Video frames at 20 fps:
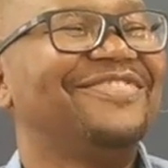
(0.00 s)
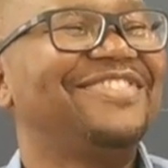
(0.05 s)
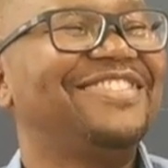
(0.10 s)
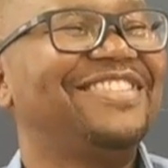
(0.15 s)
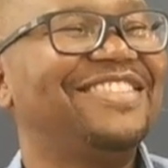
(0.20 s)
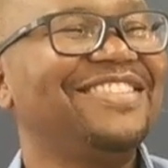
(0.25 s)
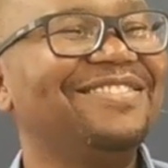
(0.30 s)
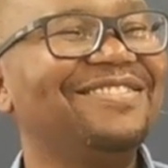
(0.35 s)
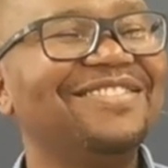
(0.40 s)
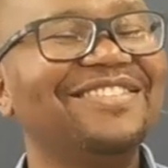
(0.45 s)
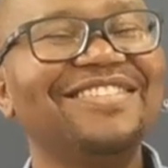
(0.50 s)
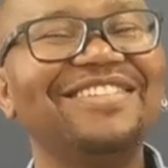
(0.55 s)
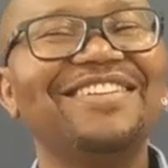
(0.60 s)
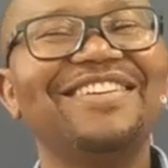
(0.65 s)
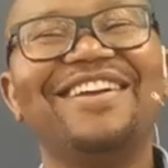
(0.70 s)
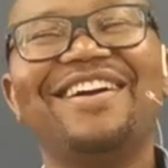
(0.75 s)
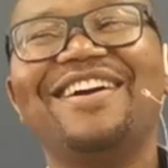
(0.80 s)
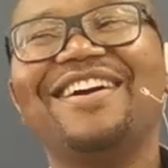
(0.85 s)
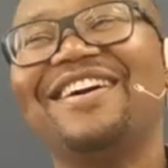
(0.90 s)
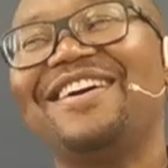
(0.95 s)
children
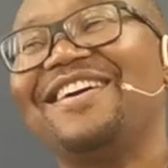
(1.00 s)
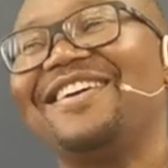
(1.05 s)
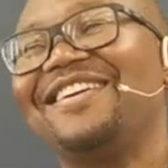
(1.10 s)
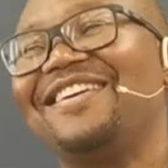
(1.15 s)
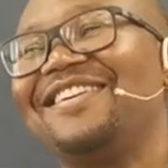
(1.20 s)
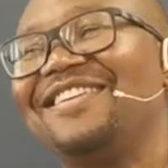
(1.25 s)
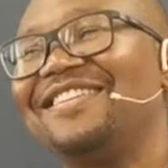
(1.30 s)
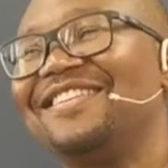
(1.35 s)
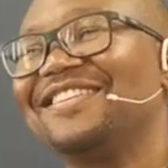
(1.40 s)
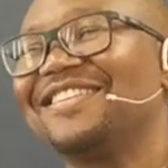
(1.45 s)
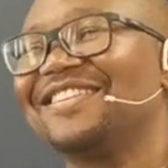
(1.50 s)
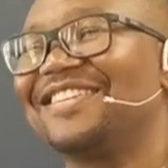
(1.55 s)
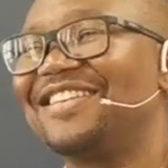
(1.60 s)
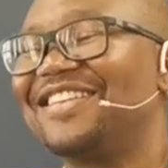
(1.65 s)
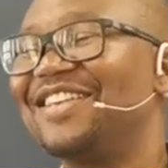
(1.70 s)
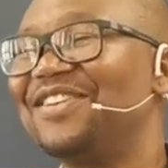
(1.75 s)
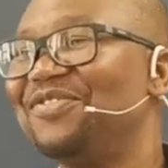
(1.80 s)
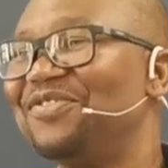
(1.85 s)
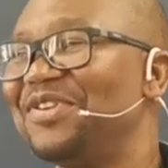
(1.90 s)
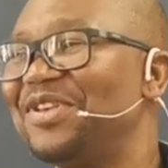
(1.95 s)
are
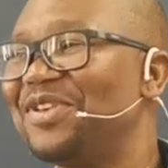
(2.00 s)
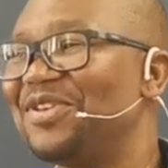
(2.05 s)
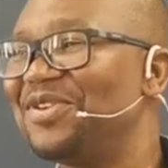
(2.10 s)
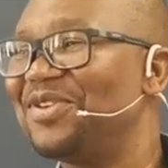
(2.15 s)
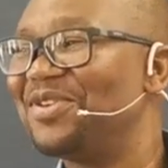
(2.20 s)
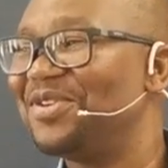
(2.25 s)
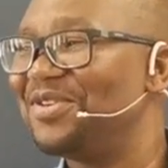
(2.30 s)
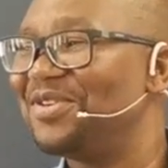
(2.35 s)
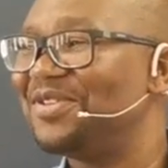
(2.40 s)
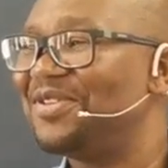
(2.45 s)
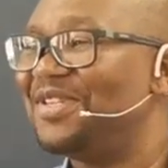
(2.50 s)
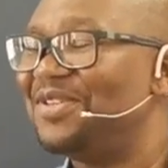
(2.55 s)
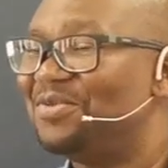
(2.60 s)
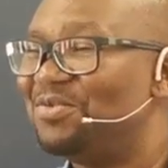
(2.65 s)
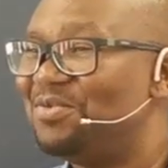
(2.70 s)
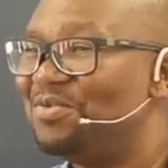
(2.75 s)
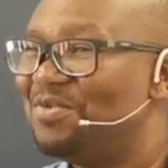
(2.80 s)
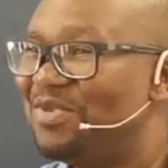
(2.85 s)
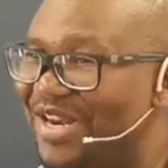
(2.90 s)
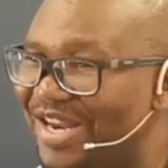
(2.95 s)
giving you the
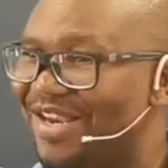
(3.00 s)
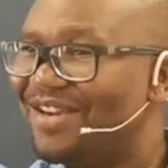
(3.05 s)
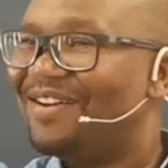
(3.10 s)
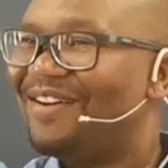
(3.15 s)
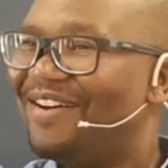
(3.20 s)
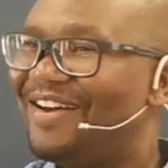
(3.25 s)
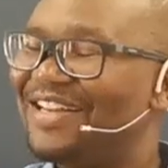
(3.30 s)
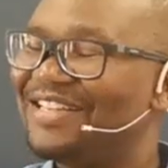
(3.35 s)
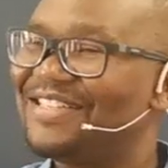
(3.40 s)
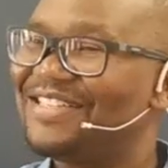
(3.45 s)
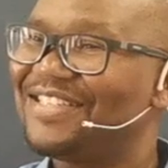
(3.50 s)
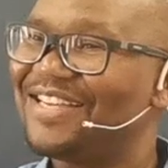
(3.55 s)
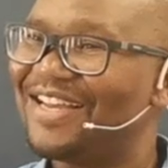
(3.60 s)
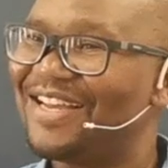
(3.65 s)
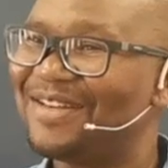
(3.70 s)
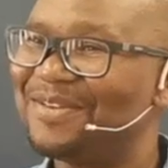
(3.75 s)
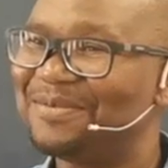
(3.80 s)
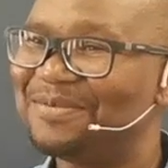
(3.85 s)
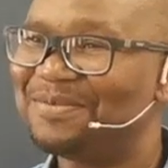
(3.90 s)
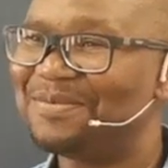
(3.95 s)
real hard
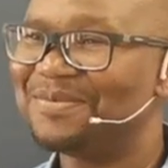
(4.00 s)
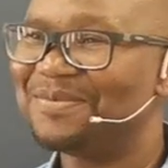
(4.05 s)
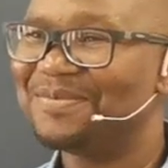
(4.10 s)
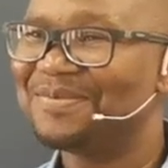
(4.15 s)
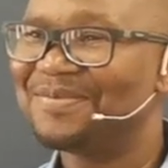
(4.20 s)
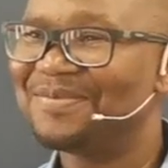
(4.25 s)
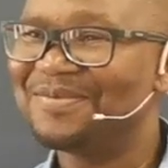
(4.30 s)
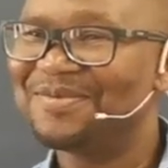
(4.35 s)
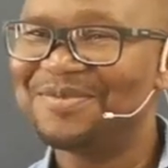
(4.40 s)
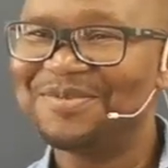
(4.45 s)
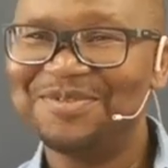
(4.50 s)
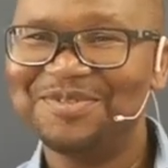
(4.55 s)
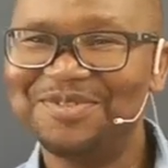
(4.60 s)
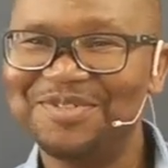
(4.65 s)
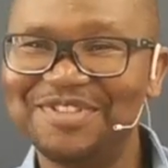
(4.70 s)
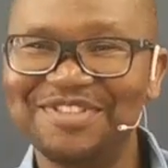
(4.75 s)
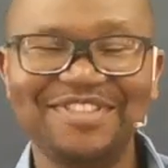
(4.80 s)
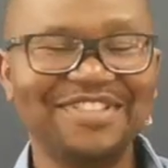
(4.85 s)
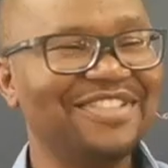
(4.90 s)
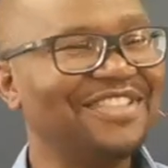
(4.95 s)
time,
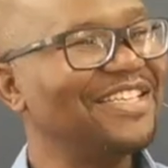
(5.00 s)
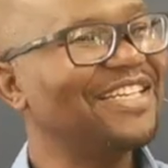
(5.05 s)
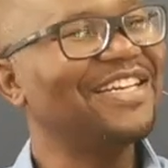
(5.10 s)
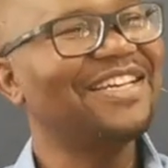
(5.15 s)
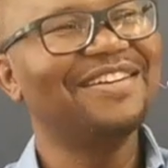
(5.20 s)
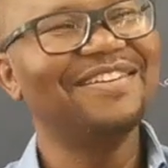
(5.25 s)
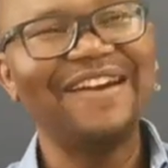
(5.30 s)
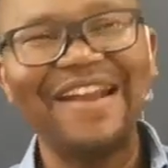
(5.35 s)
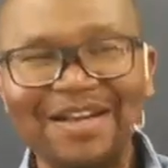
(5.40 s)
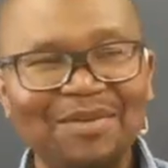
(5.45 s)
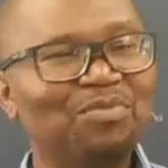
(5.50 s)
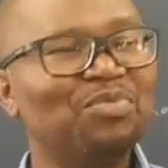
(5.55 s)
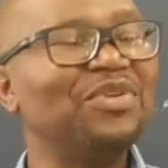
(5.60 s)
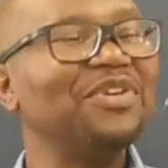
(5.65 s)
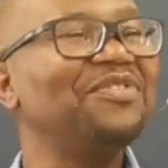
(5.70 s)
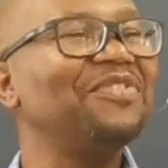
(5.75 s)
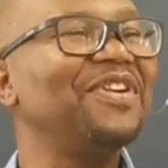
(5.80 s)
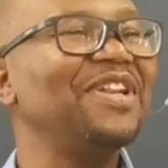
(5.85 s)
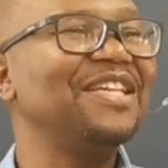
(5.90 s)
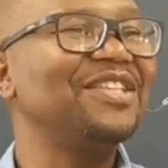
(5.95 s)
which is a great
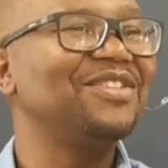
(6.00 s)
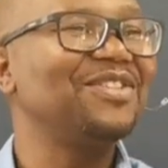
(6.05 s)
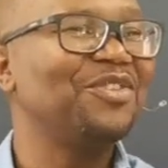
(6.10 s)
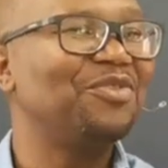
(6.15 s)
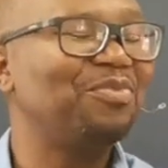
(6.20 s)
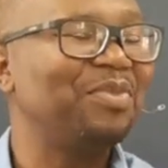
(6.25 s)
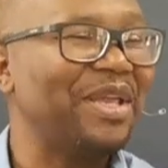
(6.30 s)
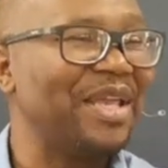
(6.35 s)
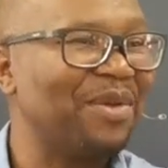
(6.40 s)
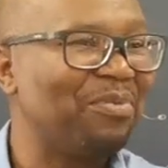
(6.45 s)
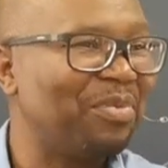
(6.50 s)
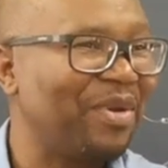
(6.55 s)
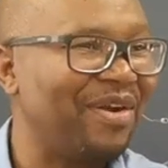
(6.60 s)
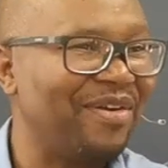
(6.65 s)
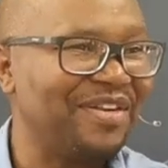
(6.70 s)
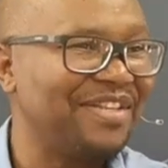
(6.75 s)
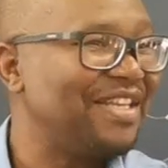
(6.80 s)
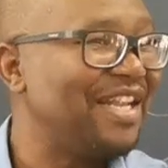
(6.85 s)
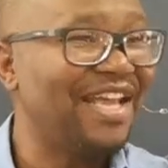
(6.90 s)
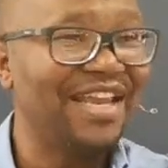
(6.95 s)
privilege of being a
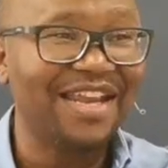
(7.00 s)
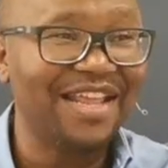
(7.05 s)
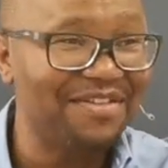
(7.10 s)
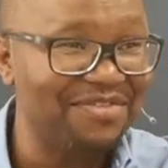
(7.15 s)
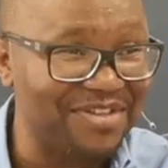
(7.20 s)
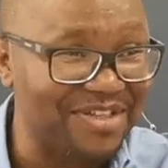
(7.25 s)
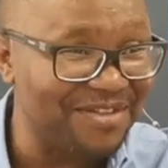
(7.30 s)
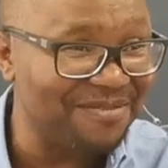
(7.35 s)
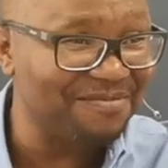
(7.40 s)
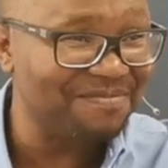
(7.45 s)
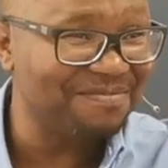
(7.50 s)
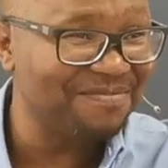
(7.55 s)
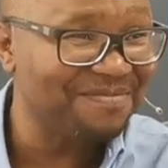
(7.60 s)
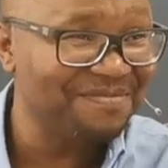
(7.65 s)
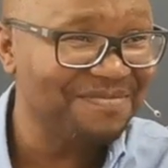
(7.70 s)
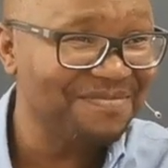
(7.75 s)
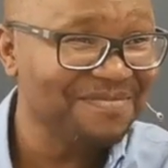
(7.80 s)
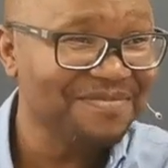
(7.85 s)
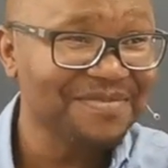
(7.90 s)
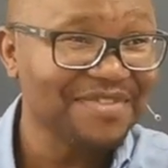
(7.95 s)
parent, and I love it.
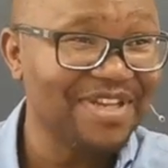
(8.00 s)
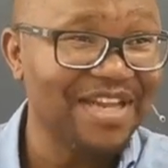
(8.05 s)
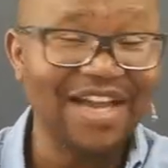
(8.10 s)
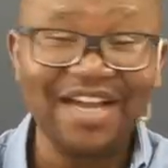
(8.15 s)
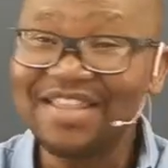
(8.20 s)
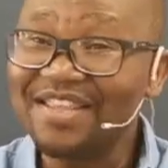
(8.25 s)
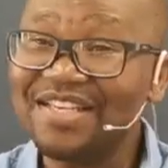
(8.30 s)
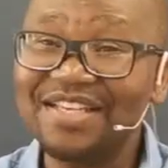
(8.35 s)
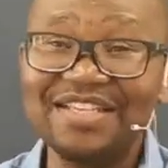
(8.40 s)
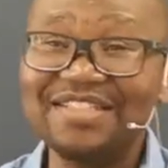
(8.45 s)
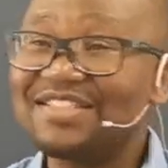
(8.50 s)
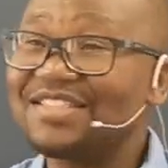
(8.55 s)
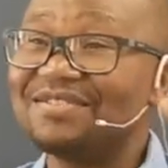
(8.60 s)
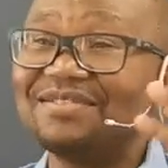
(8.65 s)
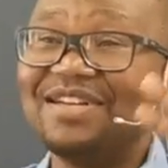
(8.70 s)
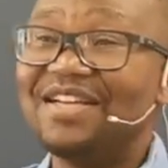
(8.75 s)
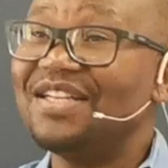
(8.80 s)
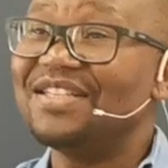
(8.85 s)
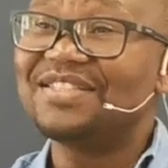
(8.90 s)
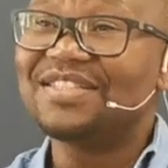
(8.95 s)
I think it's
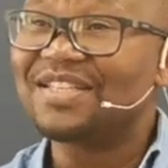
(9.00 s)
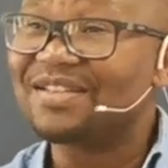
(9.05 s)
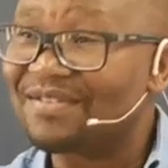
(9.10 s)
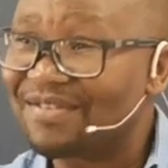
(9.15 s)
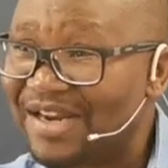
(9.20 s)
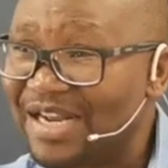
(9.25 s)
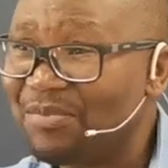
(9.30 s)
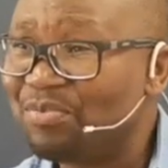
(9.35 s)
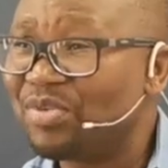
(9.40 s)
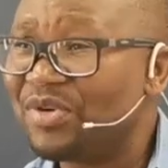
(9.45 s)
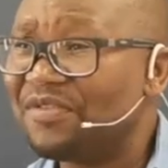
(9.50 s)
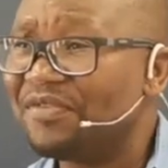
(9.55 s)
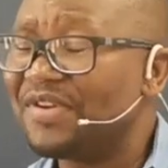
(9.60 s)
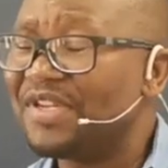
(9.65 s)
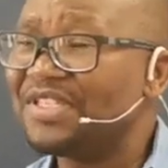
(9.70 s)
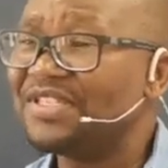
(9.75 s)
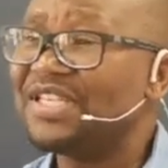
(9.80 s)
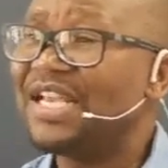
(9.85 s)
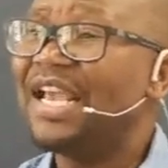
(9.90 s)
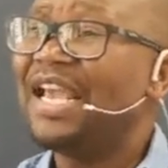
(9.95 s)
a great
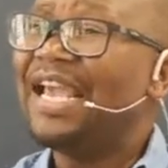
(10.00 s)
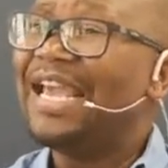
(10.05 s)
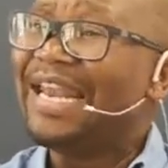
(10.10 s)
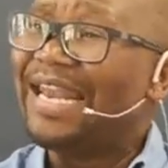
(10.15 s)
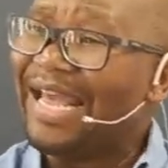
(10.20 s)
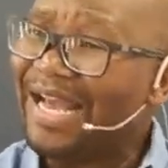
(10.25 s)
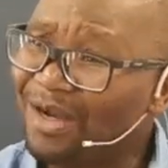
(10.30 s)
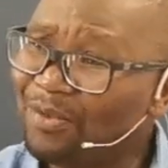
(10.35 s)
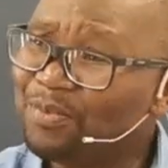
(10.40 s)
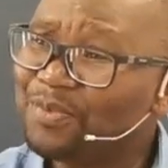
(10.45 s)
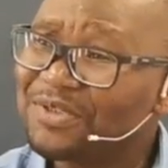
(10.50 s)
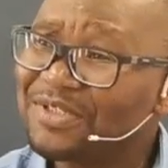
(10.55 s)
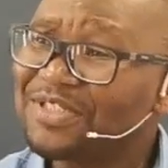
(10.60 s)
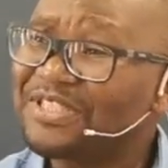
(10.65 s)
privilege. It helps